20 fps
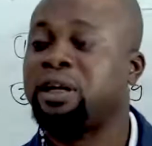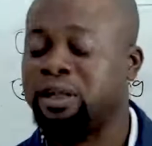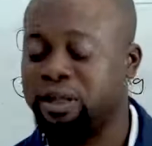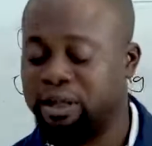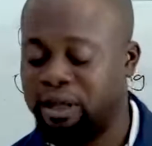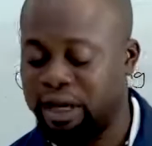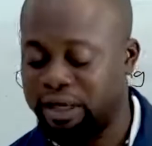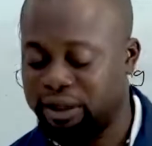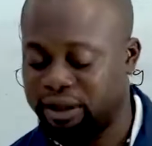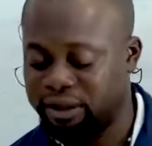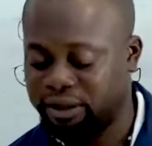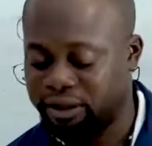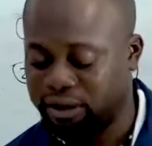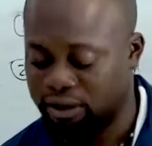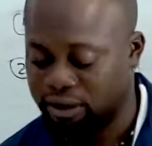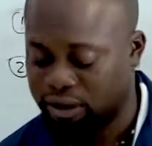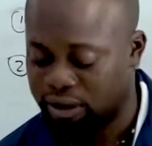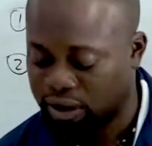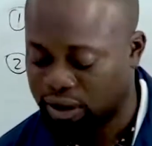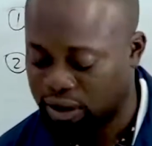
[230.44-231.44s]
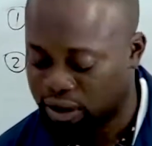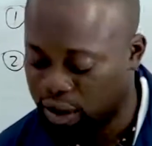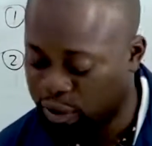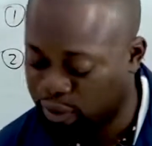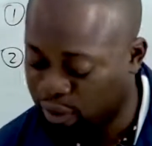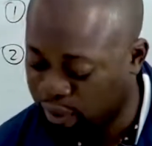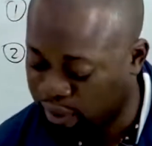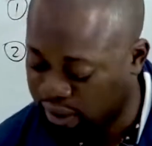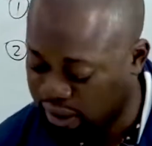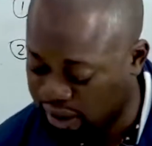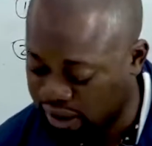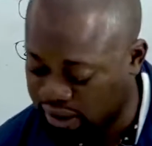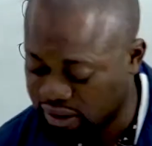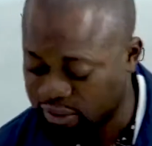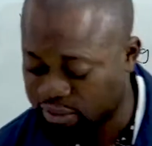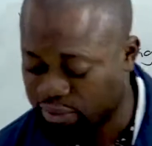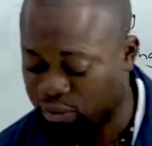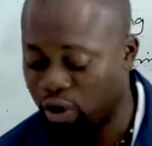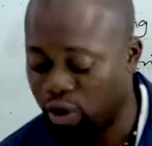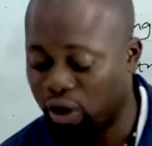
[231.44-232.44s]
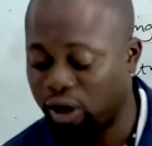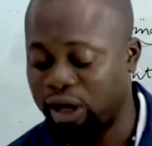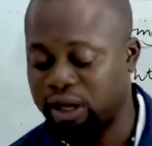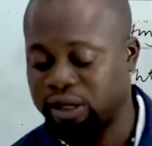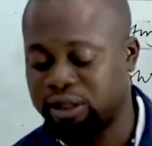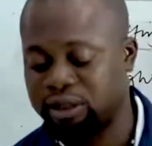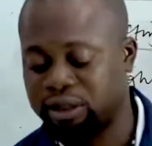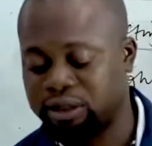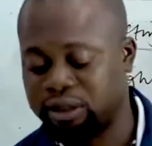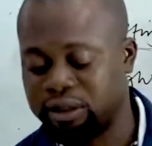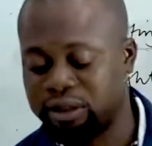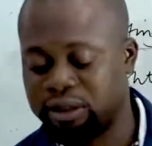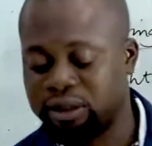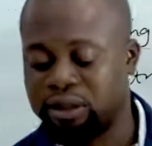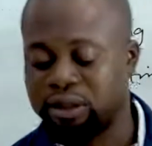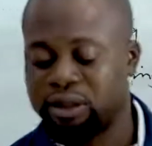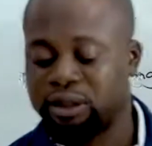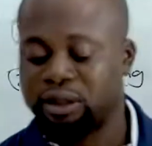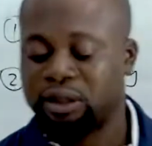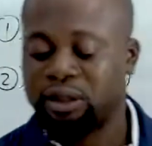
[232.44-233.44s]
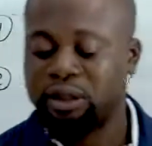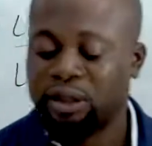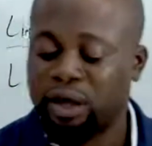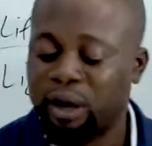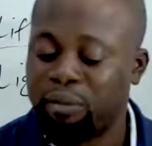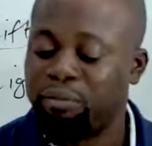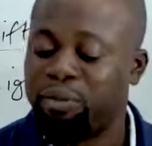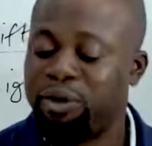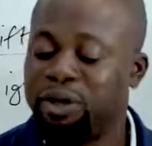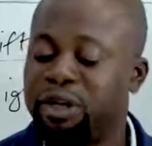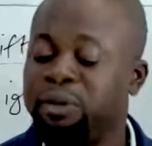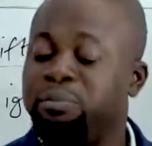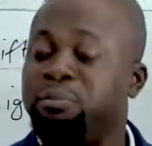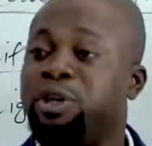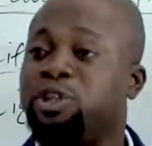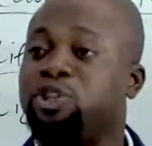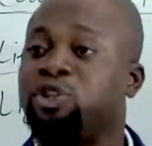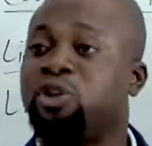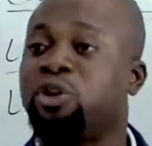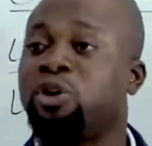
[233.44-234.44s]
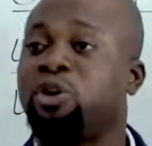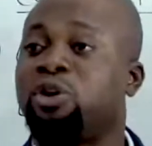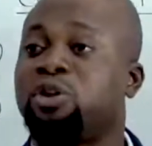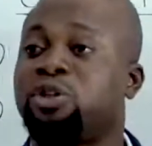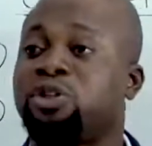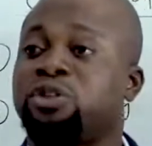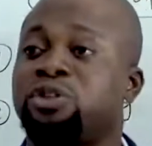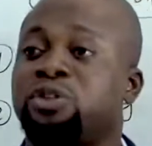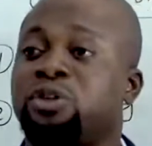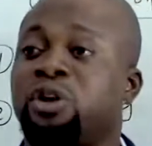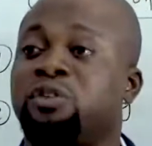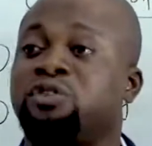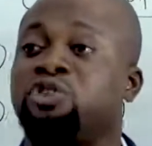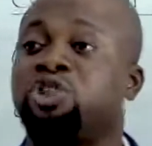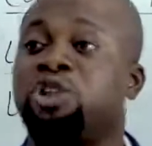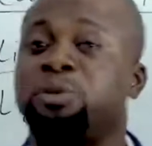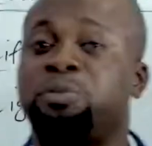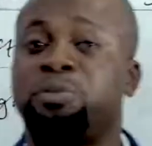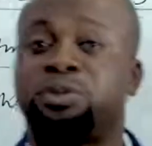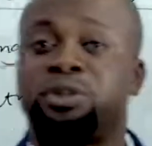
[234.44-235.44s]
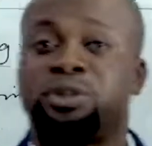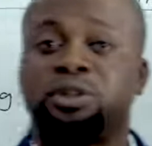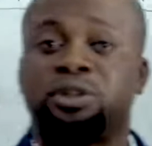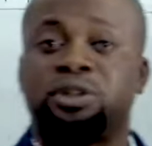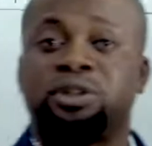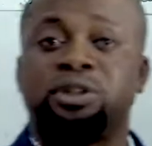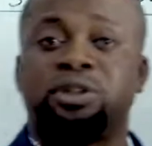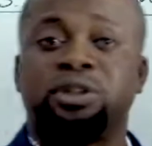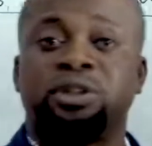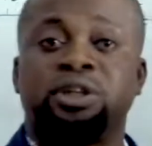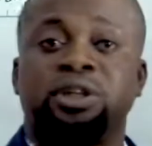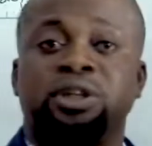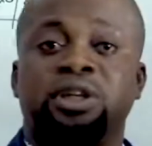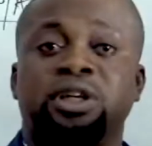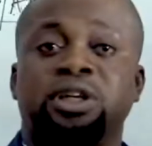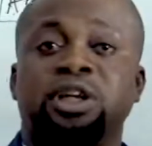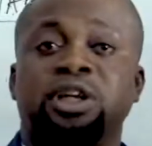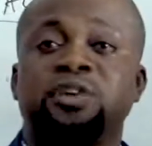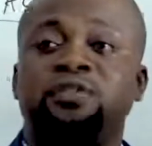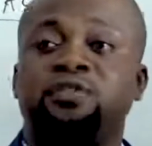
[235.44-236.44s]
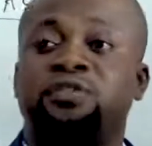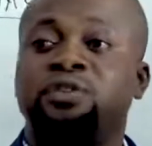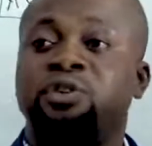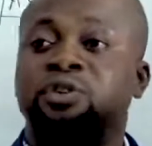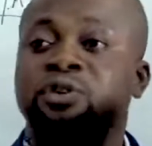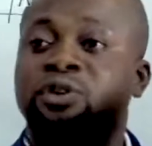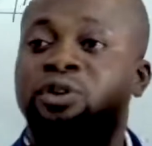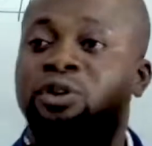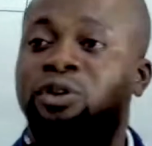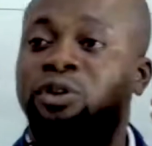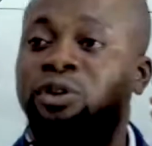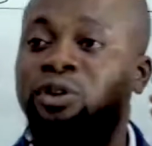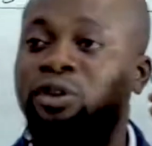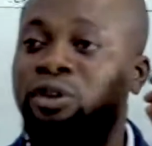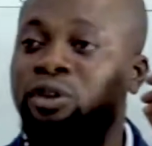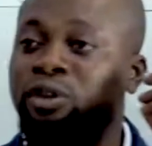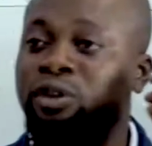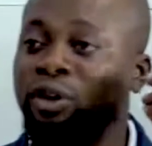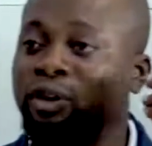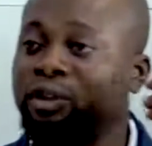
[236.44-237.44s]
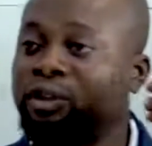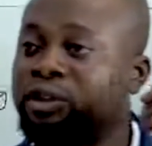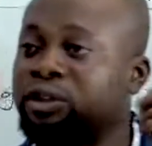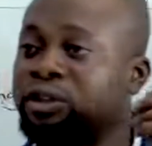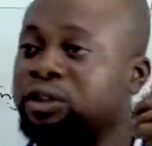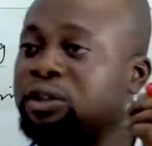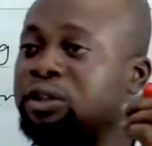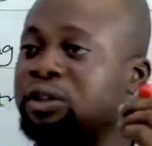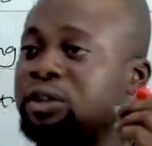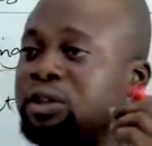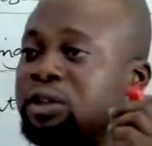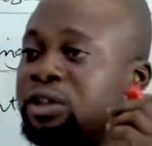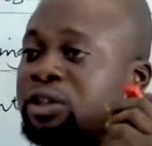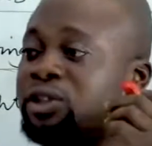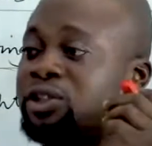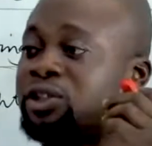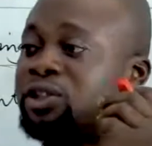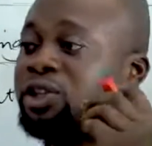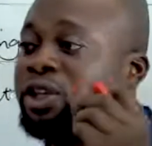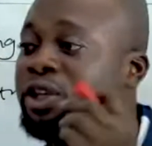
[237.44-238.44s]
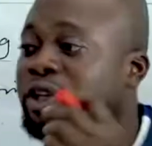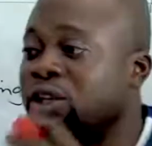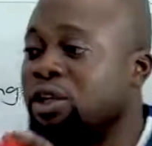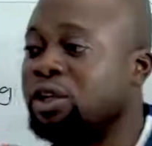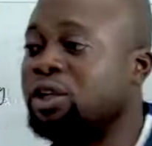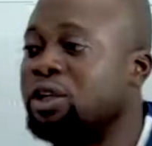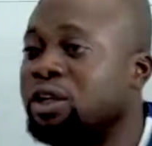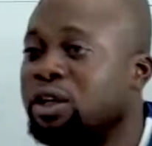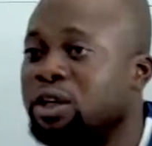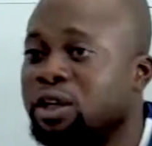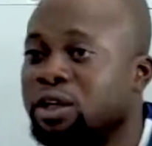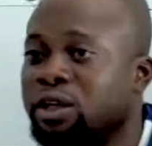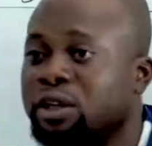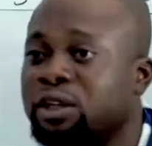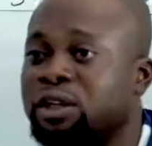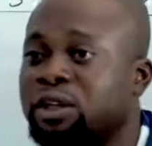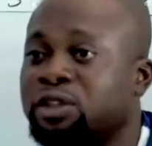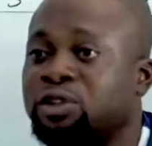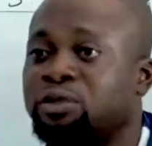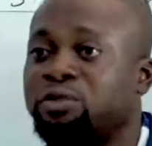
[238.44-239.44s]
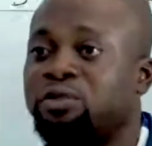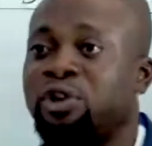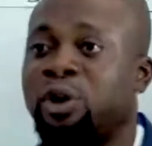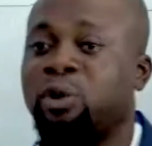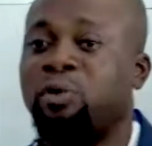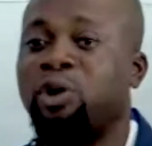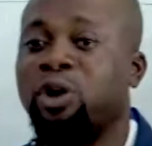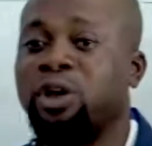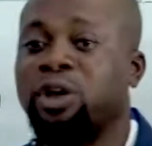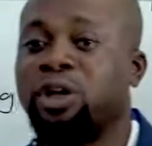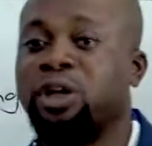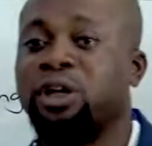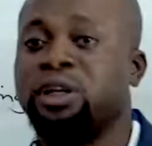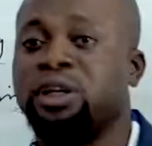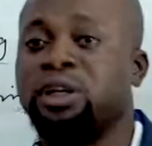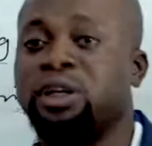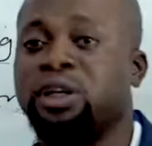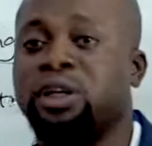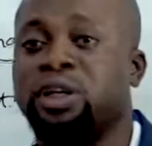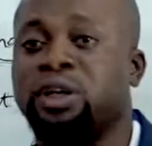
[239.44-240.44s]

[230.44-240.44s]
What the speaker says: lighting, improper lighting, poor lighting can be a major cause of trips. If you don't see, if you are working in a